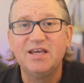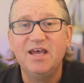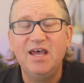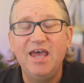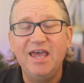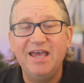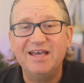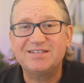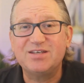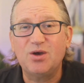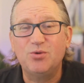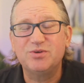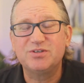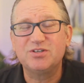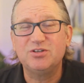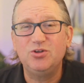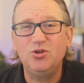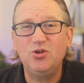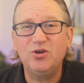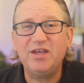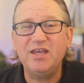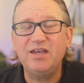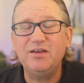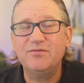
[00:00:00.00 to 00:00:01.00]
is I was
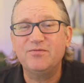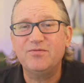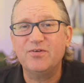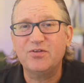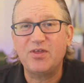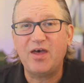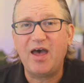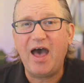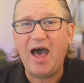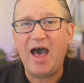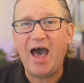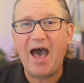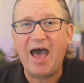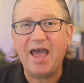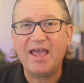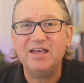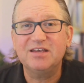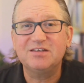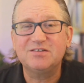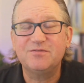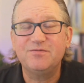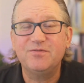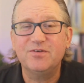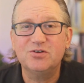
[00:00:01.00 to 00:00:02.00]
looking for the
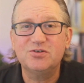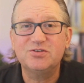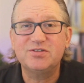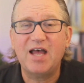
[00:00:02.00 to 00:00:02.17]
highest first